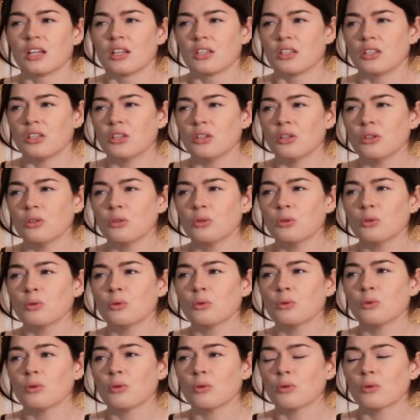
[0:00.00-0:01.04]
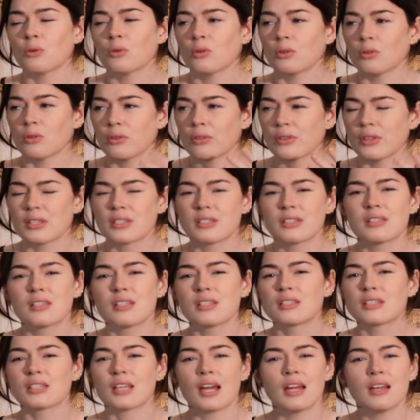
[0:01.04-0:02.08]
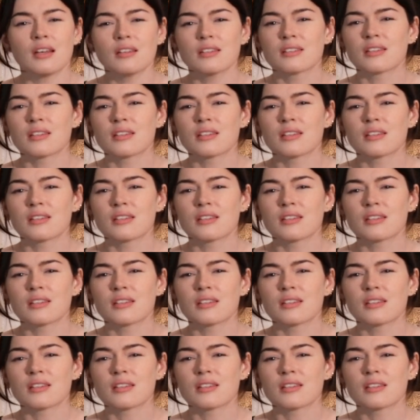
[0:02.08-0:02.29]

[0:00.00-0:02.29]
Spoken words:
the sun